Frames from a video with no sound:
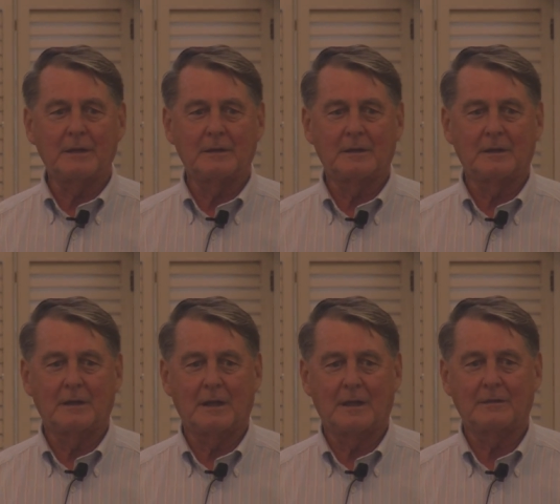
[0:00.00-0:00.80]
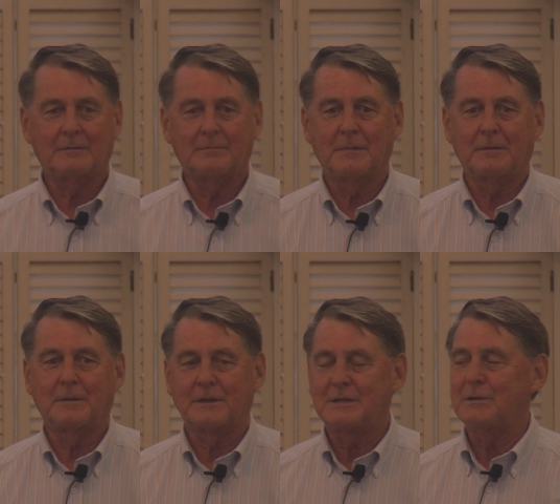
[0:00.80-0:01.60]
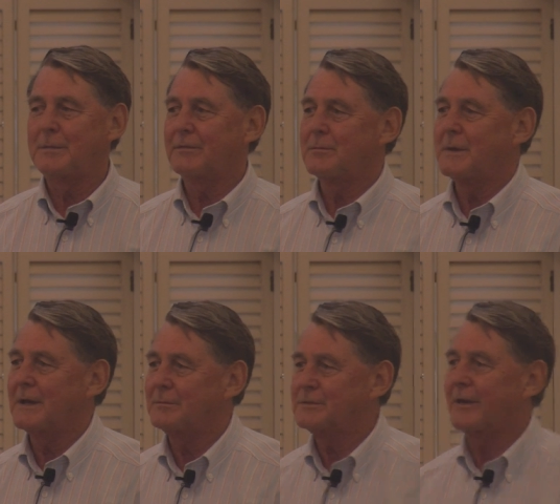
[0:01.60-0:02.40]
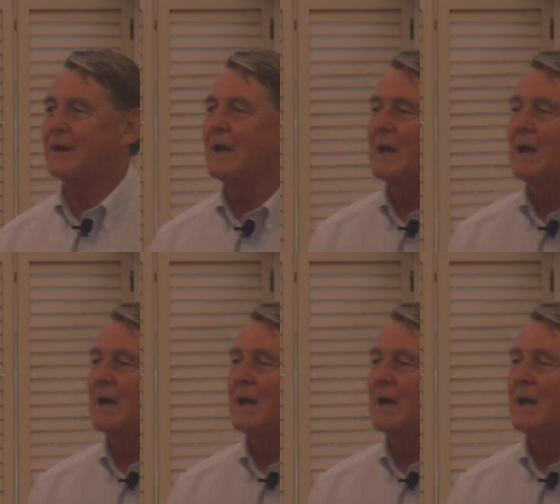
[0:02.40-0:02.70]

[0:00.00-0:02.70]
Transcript: I, I, seem to be for me, I'm sorry.